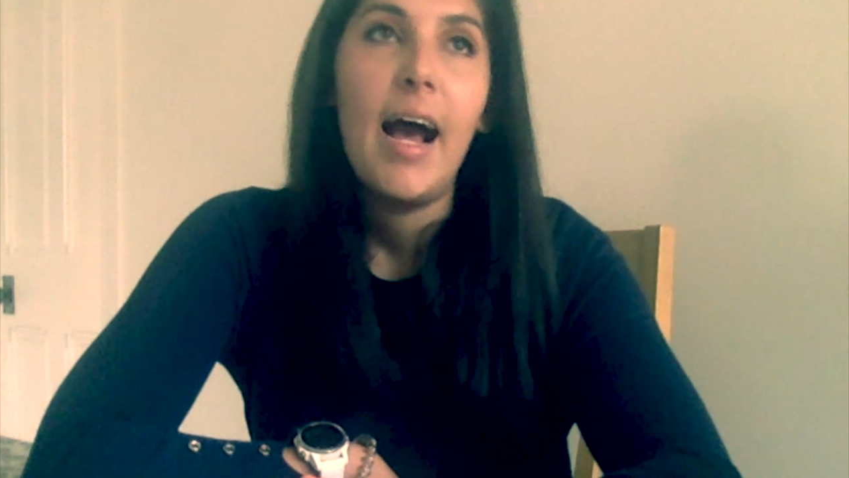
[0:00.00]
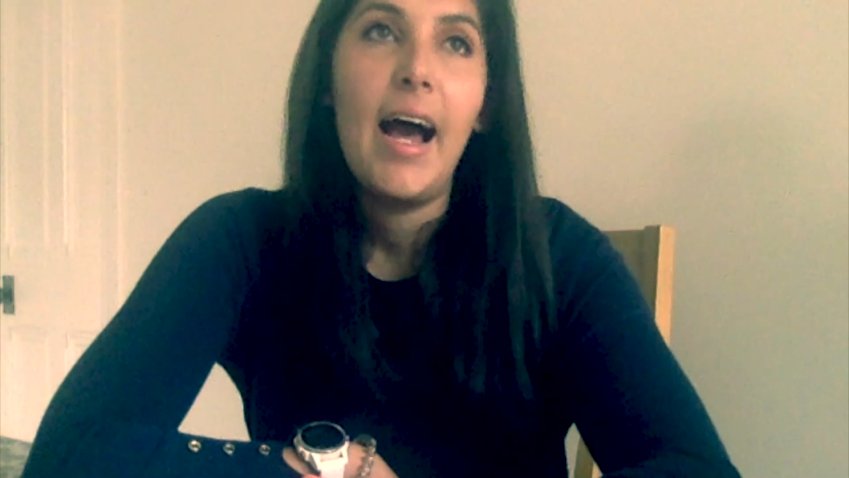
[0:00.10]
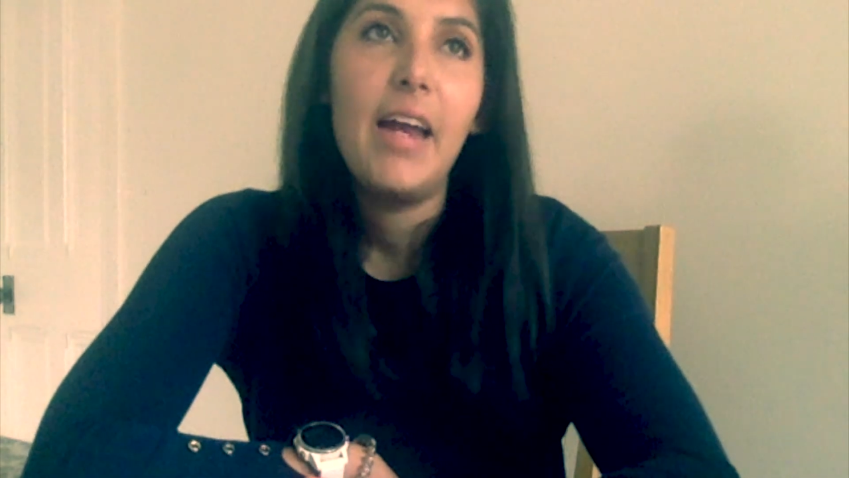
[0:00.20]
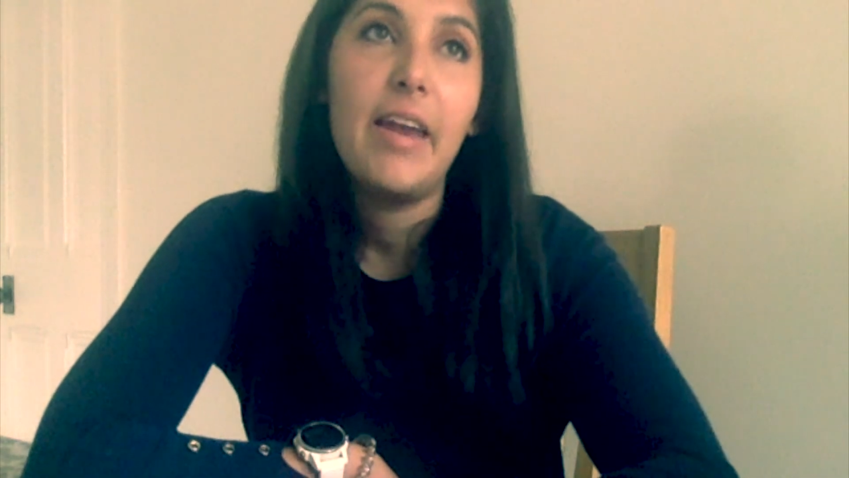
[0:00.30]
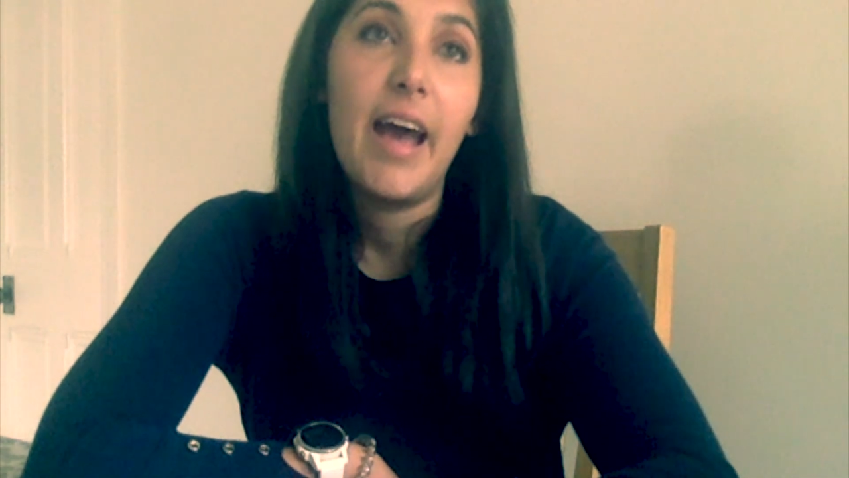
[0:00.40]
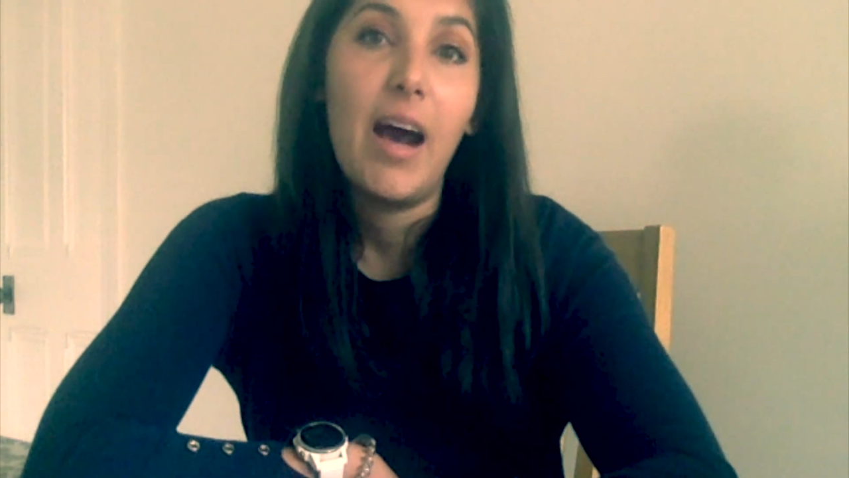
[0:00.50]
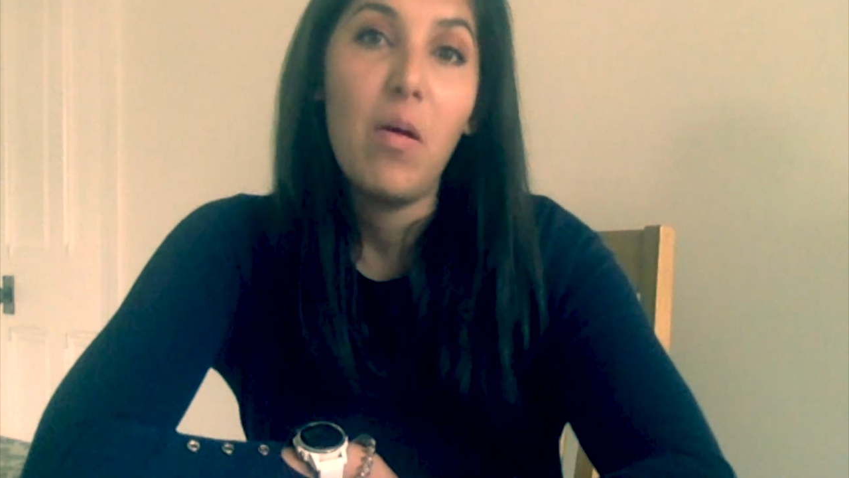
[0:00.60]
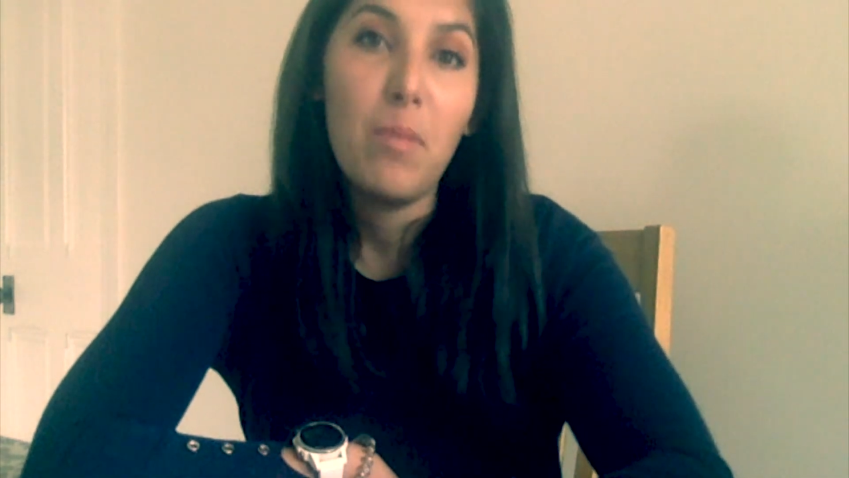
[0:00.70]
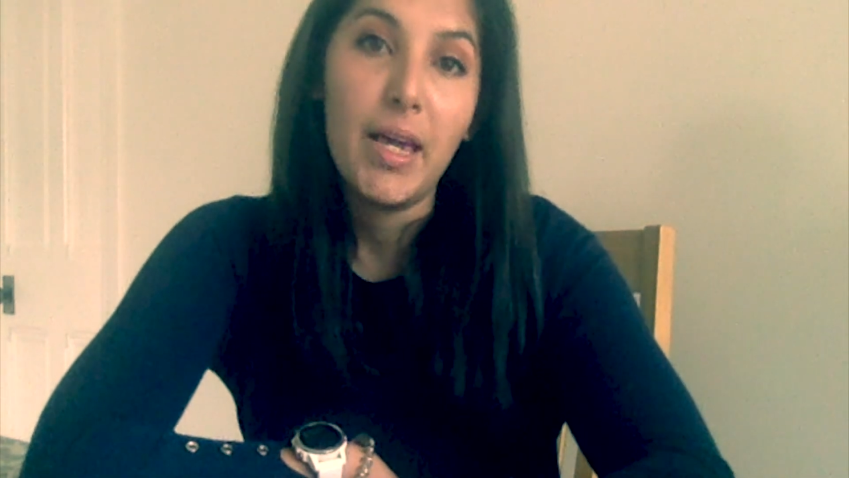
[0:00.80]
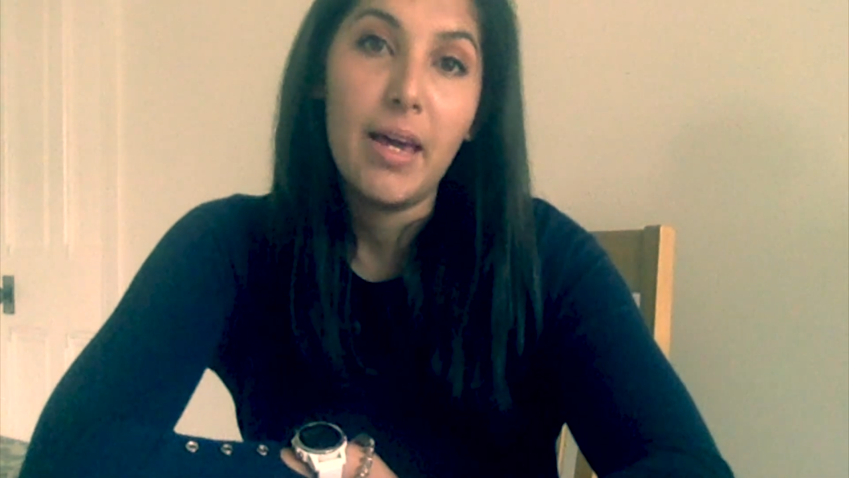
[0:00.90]
and
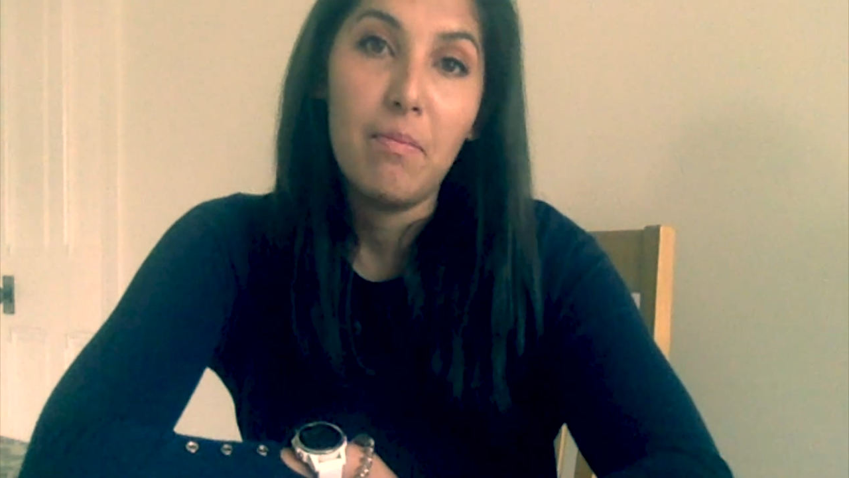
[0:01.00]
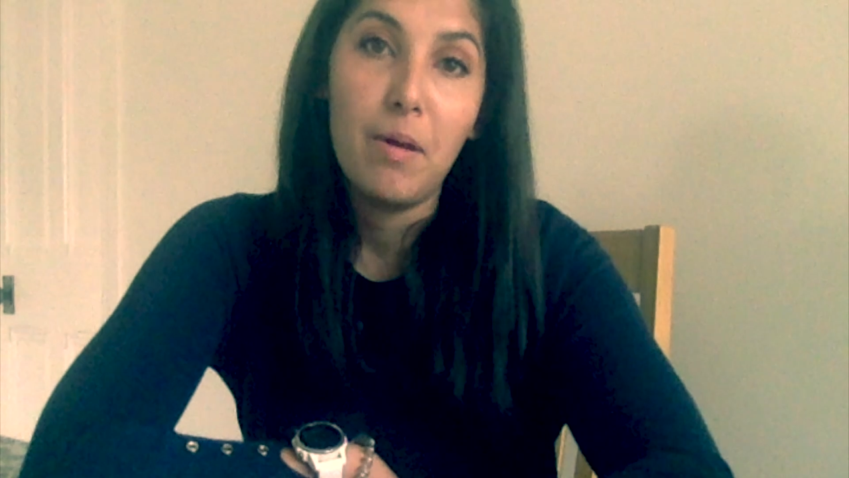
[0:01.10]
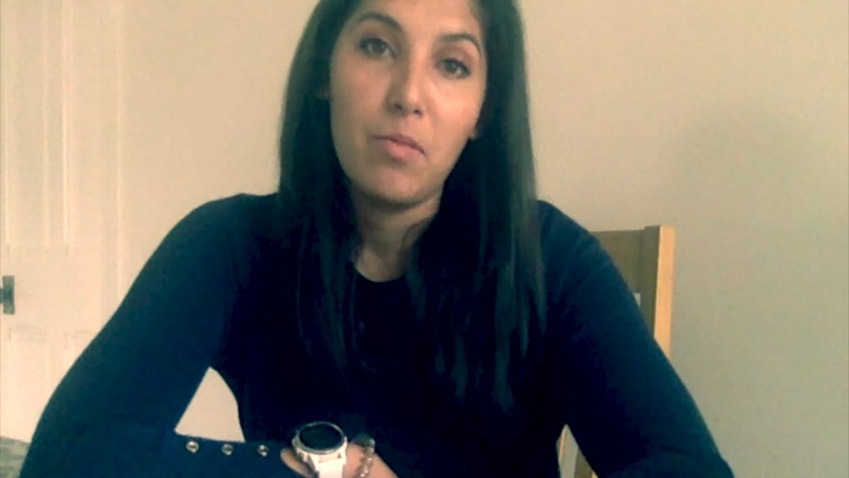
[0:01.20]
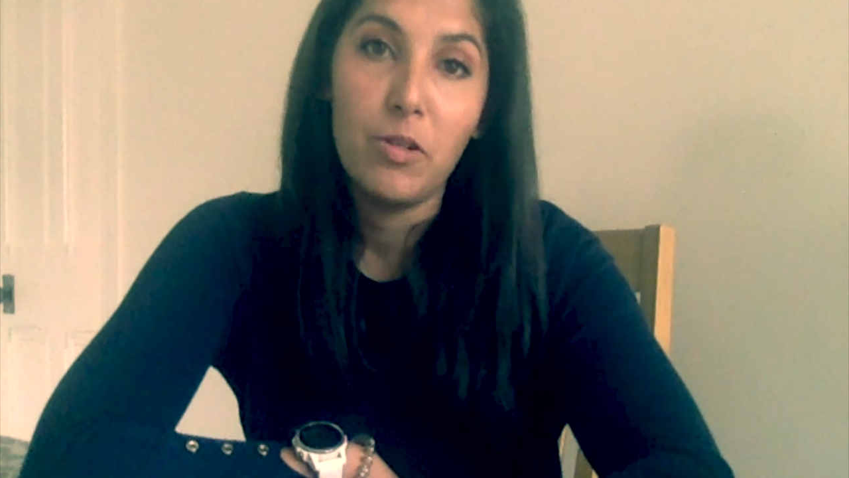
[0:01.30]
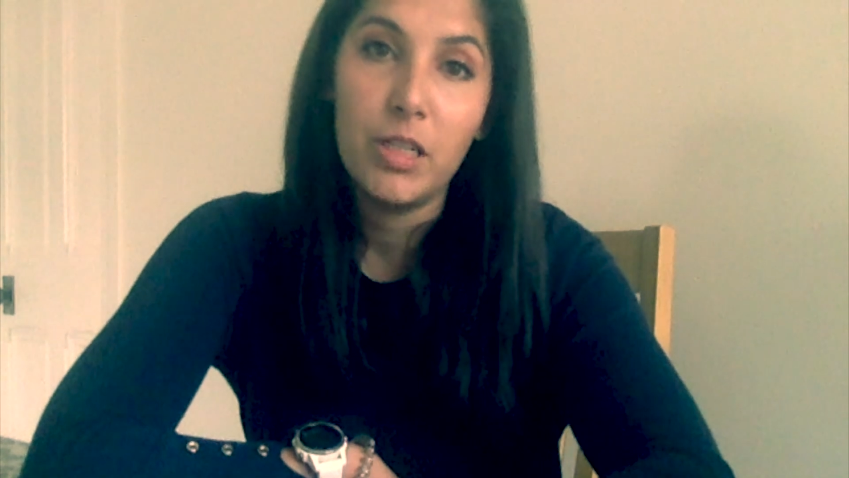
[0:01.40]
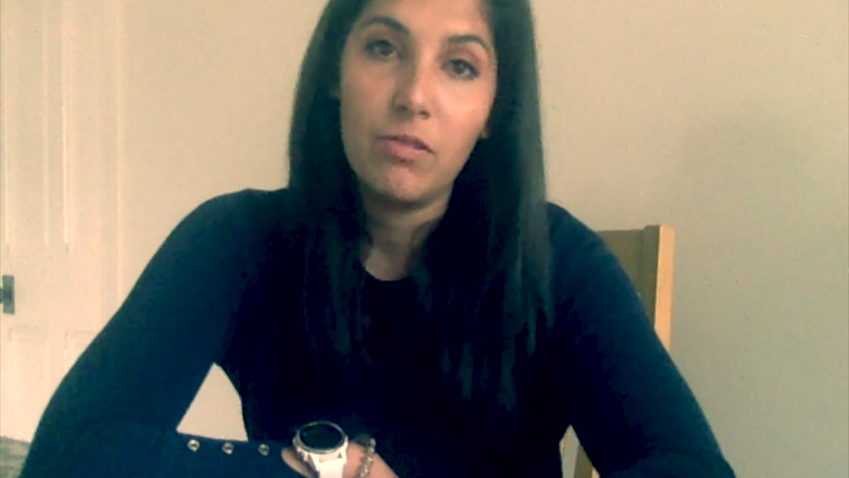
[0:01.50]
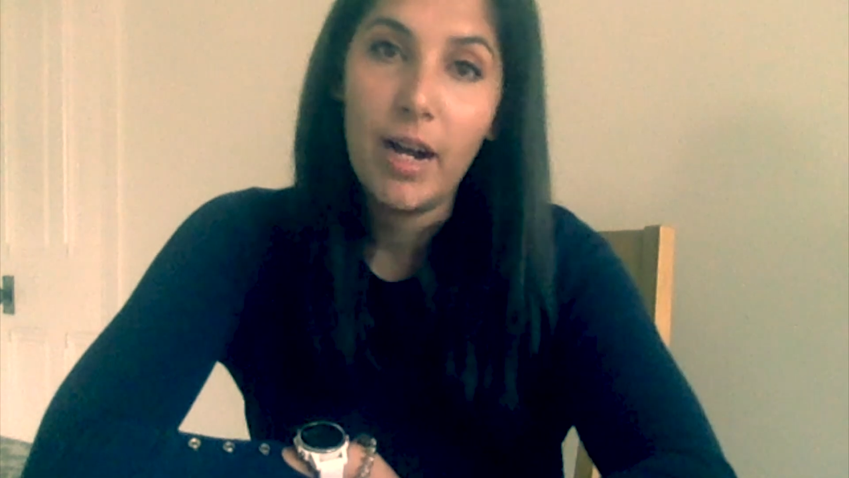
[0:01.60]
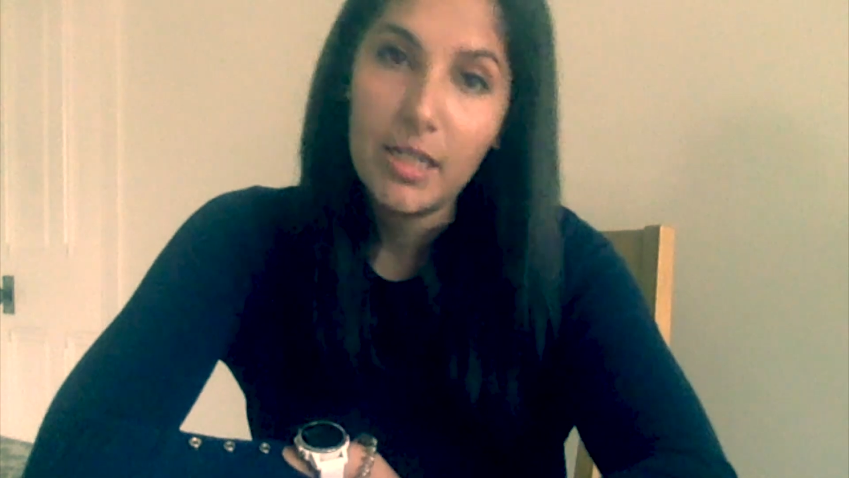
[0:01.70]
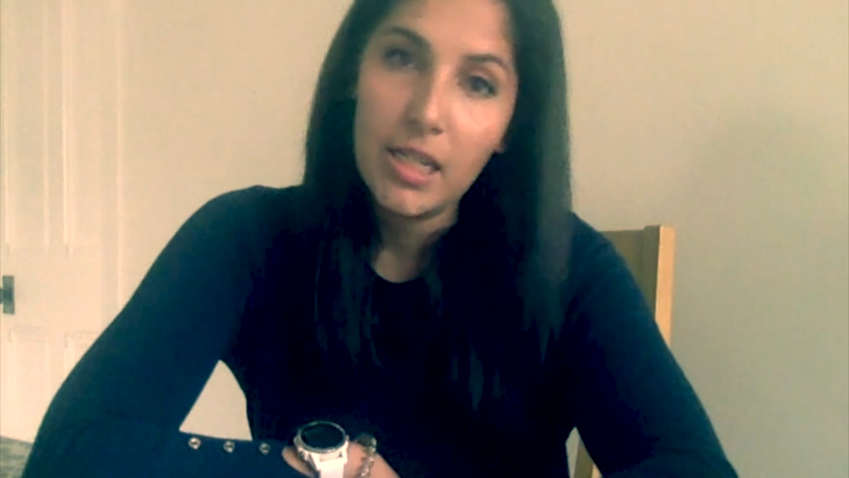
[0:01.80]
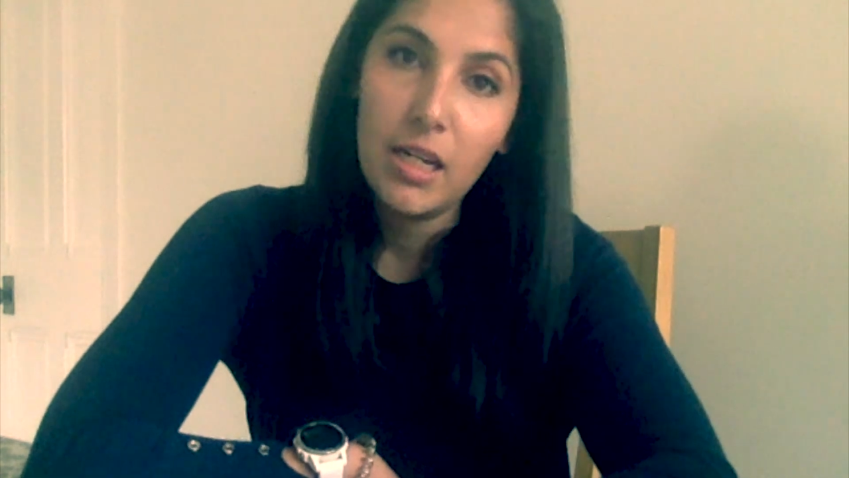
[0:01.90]
help make it a bit more
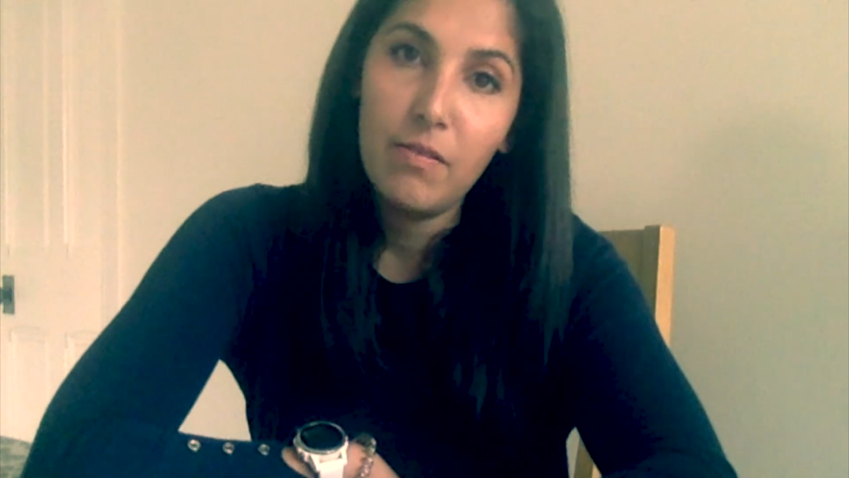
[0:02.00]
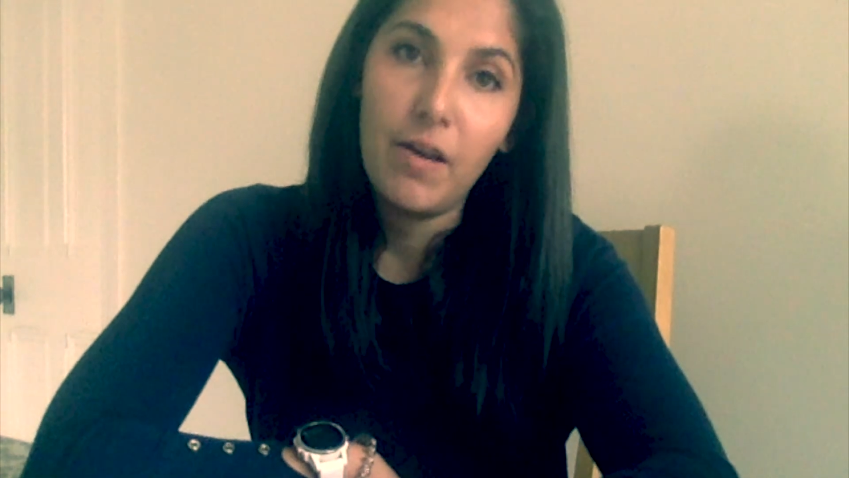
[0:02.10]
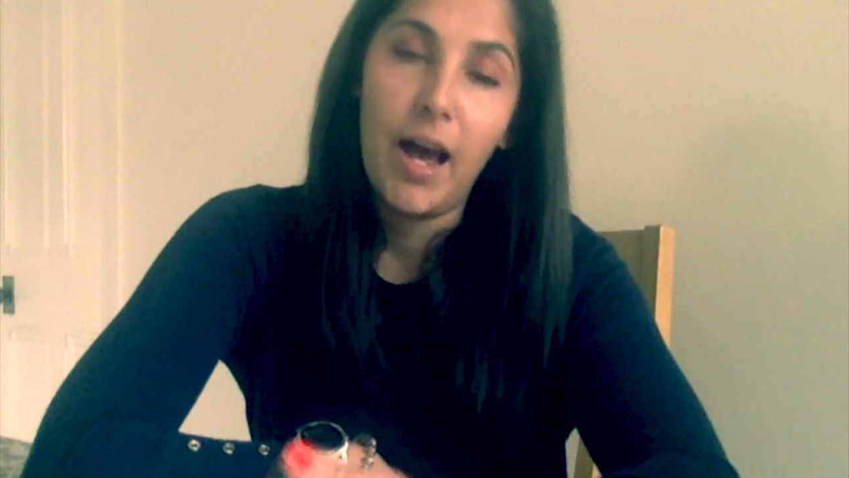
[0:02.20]
interactive